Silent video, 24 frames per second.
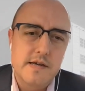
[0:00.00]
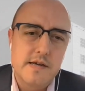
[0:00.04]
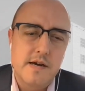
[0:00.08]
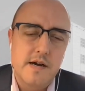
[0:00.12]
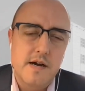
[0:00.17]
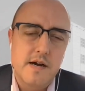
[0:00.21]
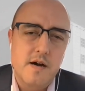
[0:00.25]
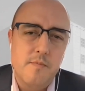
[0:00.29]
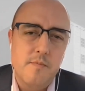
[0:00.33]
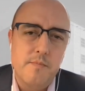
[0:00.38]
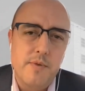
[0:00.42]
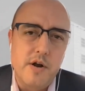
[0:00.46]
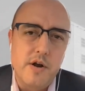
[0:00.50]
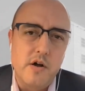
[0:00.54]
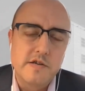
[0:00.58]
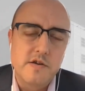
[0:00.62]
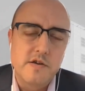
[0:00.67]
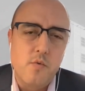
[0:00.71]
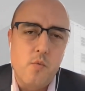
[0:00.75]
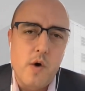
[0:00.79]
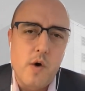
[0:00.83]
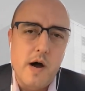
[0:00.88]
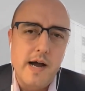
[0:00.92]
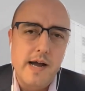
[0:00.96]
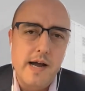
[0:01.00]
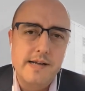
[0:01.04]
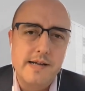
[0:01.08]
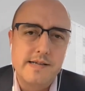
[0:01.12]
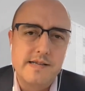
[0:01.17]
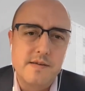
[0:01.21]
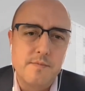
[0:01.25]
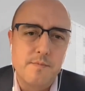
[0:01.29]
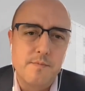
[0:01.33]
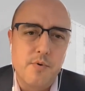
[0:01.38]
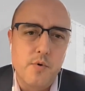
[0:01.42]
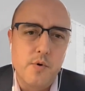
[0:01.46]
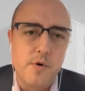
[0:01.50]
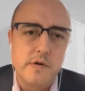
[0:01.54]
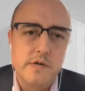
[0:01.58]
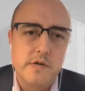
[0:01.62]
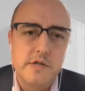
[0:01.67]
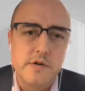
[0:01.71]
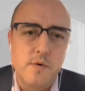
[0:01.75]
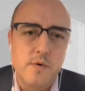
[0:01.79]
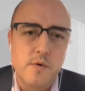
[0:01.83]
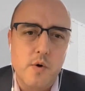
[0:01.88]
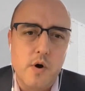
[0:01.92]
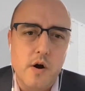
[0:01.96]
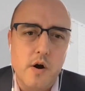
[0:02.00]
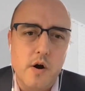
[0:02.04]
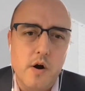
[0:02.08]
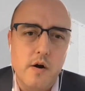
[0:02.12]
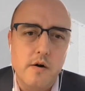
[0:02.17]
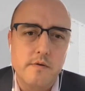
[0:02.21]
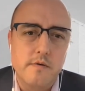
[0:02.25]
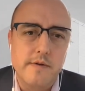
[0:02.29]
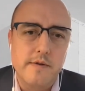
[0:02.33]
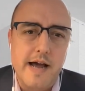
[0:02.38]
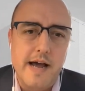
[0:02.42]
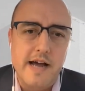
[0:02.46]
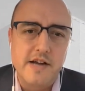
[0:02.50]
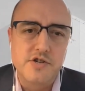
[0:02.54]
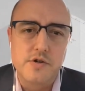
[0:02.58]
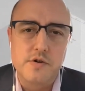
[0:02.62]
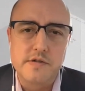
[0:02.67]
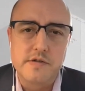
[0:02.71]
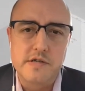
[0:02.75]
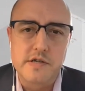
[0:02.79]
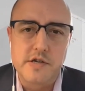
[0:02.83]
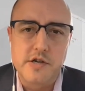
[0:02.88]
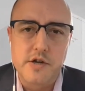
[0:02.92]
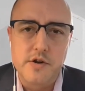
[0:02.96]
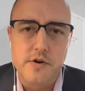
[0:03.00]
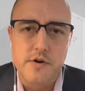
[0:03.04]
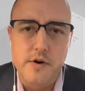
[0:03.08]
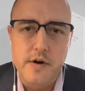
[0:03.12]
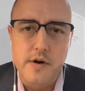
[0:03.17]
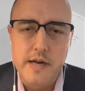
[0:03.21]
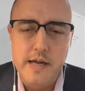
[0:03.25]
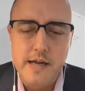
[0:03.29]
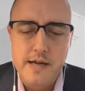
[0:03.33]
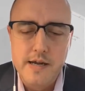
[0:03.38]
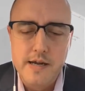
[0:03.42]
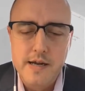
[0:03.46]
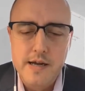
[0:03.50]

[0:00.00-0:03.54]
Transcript: but also why it's important to our national security,